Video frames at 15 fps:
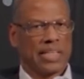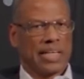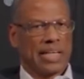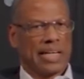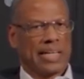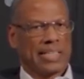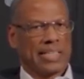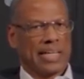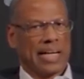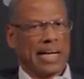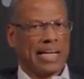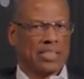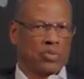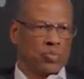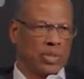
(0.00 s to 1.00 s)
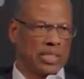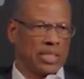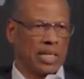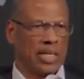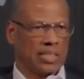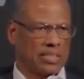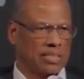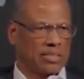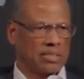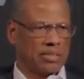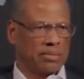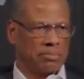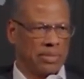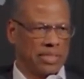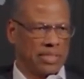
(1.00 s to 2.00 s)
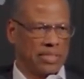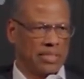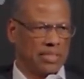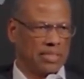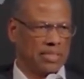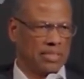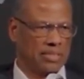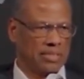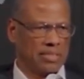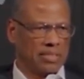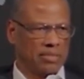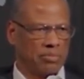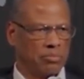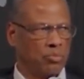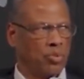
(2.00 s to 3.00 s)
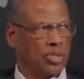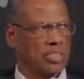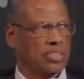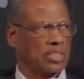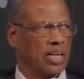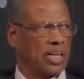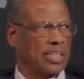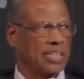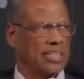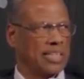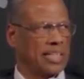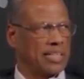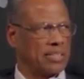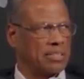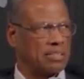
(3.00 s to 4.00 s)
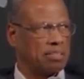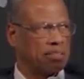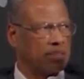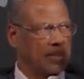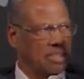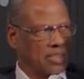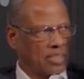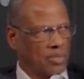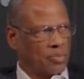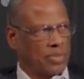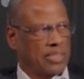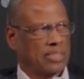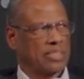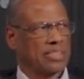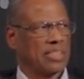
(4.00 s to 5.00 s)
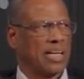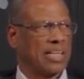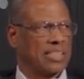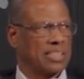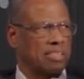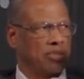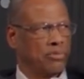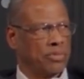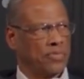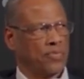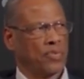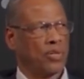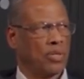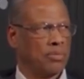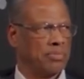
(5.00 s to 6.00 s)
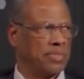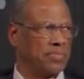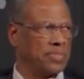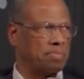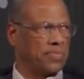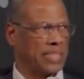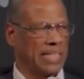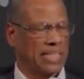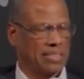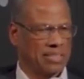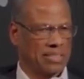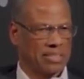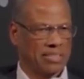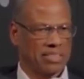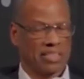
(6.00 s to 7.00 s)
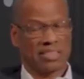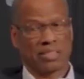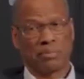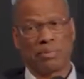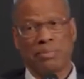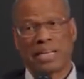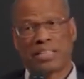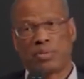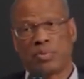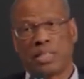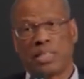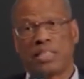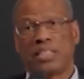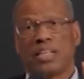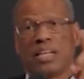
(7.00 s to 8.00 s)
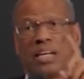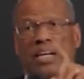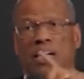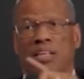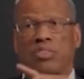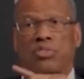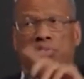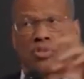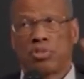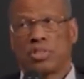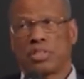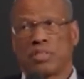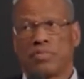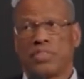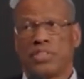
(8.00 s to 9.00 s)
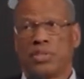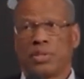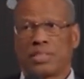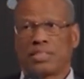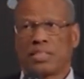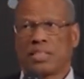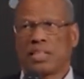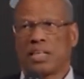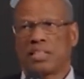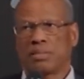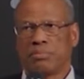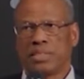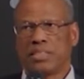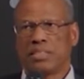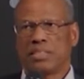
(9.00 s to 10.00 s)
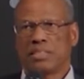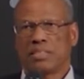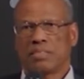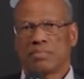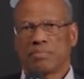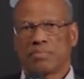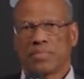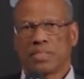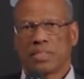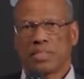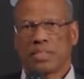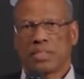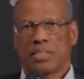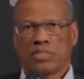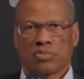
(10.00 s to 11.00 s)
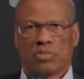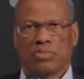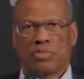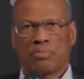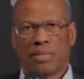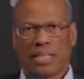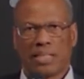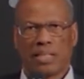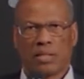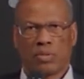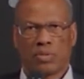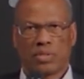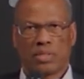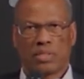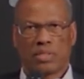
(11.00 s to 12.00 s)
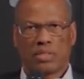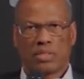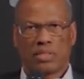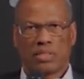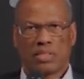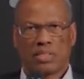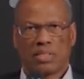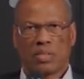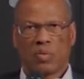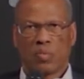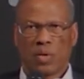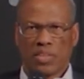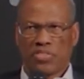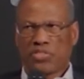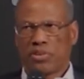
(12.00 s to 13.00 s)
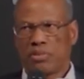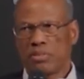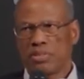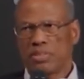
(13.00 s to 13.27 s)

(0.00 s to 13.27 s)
And as we got to be more solid and uh, we had started the reform of the financing system. And by the way, a third of the U S economy is driven by housing, one third.